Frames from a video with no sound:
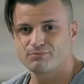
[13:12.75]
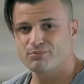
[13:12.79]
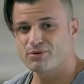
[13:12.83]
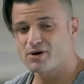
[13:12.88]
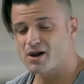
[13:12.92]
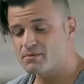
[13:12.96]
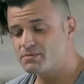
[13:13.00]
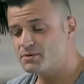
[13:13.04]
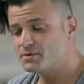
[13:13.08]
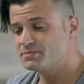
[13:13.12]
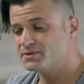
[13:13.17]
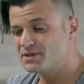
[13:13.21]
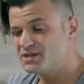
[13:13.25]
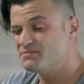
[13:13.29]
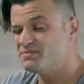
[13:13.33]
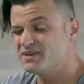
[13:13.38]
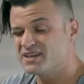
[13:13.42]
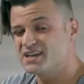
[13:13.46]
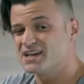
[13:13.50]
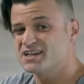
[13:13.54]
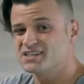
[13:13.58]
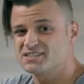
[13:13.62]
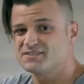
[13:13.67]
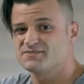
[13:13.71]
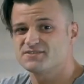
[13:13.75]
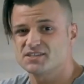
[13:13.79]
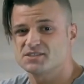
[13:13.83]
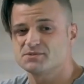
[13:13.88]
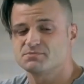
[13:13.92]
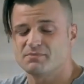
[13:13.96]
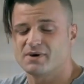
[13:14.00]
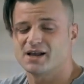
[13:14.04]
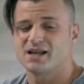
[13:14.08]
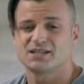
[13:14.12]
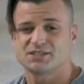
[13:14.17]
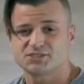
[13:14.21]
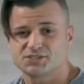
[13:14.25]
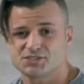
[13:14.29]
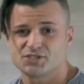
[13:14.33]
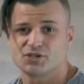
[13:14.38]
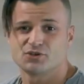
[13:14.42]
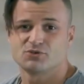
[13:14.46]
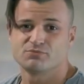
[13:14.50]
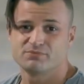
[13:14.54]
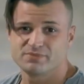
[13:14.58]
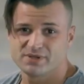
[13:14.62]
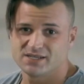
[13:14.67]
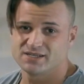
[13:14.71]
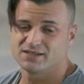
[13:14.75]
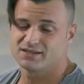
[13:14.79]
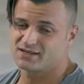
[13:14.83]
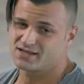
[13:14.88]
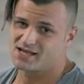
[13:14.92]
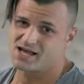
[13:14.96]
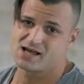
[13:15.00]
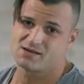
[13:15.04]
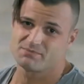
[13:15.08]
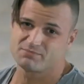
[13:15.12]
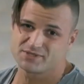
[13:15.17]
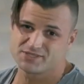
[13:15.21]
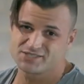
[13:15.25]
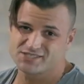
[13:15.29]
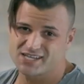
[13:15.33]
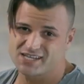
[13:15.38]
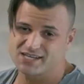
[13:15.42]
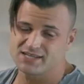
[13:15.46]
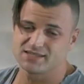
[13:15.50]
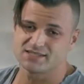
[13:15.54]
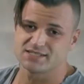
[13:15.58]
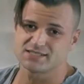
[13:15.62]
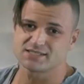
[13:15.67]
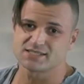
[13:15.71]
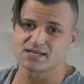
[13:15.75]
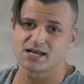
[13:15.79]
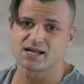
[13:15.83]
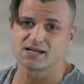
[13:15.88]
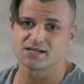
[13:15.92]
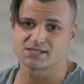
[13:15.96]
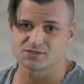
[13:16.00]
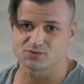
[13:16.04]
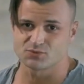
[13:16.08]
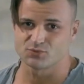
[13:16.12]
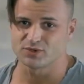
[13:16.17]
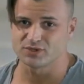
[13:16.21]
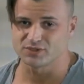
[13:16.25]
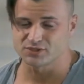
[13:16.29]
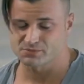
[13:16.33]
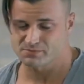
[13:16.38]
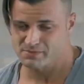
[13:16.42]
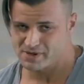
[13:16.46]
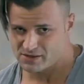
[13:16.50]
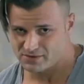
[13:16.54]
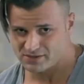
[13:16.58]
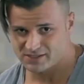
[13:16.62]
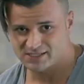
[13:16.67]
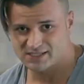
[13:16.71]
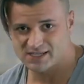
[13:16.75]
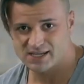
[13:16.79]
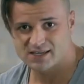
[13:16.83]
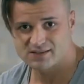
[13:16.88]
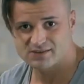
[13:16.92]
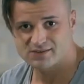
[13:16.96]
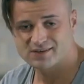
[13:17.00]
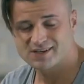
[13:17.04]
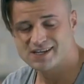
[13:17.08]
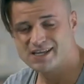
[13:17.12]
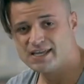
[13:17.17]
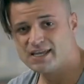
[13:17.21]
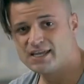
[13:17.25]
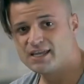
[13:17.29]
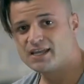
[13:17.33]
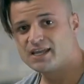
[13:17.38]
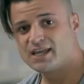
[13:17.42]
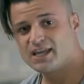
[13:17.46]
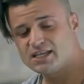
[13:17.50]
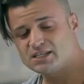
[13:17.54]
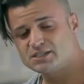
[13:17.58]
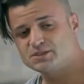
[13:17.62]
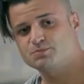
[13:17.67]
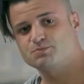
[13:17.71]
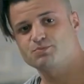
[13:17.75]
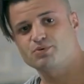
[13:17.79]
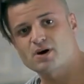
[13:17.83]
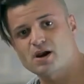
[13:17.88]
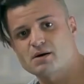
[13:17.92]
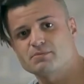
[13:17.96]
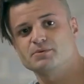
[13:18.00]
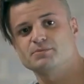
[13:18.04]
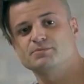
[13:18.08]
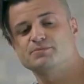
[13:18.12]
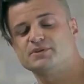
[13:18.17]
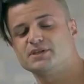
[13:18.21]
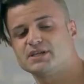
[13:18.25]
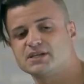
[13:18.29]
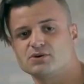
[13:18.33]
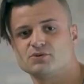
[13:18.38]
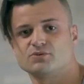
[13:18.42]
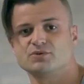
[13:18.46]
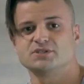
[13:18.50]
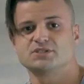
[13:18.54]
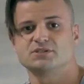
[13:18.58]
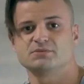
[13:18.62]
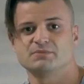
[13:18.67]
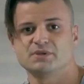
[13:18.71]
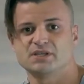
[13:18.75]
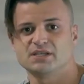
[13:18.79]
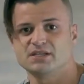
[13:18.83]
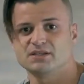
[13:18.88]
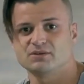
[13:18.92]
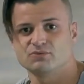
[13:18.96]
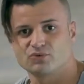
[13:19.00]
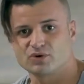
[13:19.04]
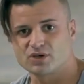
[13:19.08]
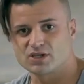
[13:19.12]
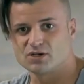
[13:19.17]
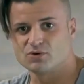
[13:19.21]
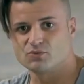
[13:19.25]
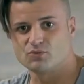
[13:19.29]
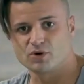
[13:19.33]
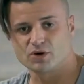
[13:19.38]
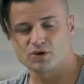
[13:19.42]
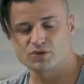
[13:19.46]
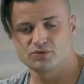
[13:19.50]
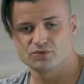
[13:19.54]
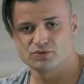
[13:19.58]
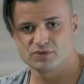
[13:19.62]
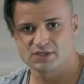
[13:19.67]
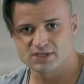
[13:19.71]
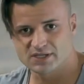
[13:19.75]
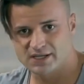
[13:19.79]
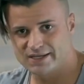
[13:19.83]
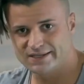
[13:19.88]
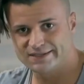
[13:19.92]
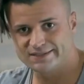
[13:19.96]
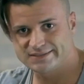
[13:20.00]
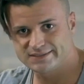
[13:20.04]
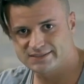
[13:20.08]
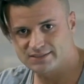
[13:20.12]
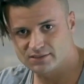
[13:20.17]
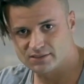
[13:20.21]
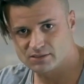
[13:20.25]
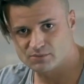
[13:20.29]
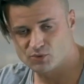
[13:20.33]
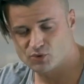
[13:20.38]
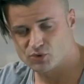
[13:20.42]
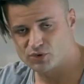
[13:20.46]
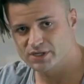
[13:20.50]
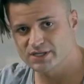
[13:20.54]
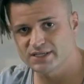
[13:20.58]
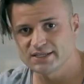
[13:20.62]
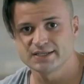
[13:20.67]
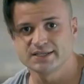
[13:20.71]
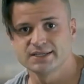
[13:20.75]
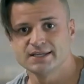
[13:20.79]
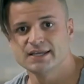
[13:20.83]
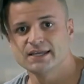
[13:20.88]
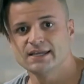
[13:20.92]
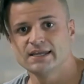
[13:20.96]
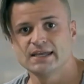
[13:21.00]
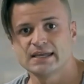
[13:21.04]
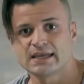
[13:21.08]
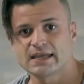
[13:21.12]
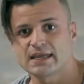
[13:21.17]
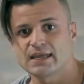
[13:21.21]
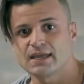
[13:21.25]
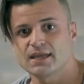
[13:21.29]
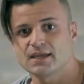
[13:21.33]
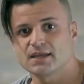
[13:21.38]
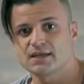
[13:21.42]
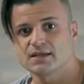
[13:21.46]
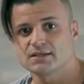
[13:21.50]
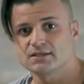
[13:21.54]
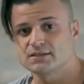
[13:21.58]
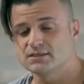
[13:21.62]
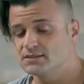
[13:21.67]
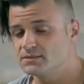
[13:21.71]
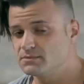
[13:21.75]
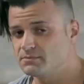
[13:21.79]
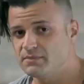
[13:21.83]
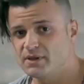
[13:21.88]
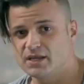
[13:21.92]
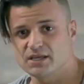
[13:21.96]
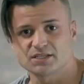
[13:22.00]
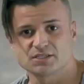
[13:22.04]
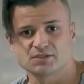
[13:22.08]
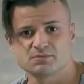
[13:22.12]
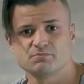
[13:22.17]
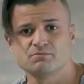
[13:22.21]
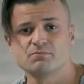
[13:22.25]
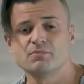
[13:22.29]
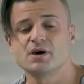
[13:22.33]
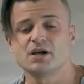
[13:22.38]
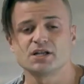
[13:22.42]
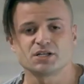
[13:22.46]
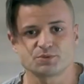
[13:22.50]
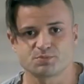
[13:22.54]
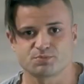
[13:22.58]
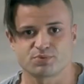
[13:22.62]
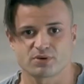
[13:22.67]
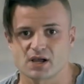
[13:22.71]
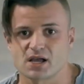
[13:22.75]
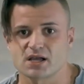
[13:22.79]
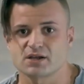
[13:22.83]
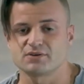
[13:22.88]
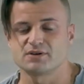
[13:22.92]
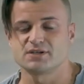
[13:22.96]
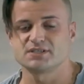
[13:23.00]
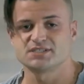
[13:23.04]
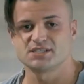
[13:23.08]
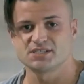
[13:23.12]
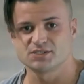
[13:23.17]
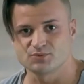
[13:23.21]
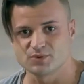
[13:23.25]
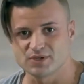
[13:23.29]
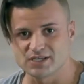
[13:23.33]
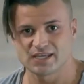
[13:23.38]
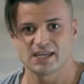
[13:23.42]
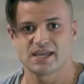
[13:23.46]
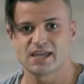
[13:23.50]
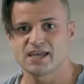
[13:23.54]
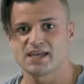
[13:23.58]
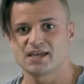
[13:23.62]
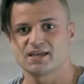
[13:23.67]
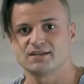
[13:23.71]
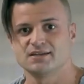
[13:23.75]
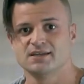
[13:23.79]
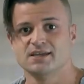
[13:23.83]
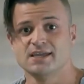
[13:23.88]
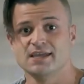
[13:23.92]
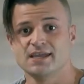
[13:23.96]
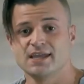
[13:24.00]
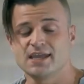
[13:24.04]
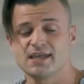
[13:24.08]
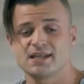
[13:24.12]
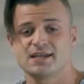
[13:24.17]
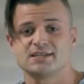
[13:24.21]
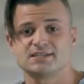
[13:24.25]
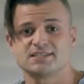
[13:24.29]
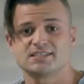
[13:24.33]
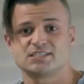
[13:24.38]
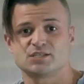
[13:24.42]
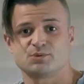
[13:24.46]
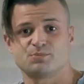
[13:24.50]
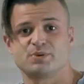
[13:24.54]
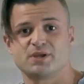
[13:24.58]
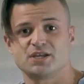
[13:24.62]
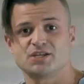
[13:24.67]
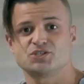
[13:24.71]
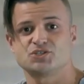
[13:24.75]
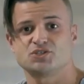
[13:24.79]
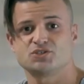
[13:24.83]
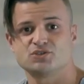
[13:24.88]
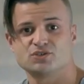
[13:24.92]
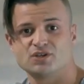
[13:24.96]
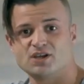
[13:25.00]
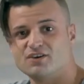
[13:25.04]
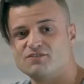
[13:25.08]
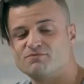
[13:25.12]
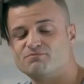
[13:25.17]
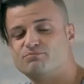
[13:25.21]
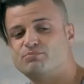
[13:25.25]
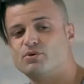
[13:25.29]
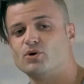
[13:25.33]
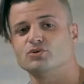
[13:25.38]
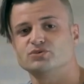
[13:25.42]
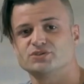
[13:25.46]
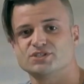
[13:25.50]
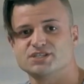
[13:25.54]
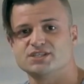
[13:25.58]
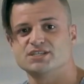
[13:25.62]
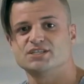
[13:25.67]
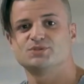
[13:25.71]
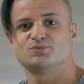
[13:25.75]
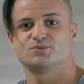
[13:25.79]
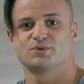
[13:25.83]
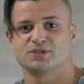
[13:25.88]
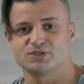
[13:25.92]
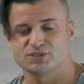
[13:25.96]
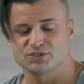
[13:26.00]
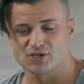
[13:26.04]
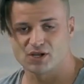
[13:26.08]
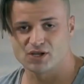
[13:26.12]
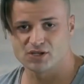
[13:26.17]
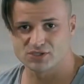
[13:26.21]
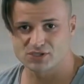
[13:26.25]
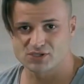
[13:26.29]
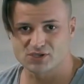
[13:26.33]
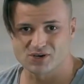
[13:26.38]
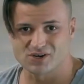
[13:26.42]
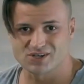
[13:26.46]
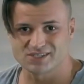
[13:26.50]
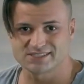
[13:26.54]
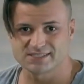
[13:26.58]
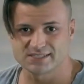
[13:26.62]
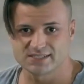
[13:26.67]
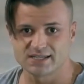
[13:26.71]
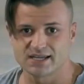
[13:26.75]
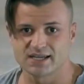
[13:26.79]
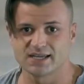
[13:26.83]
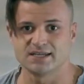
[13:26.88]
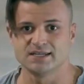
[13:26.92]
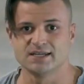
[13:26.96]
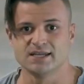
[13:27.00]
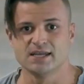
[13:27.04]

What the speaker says: Probably because of this milestone being accomplished, getting these tires and wheels mounted together, it's probably going to mean we're going to work through the night until the morning and make as much progress as we can in anticipation of bolting these wheels on the car tonight.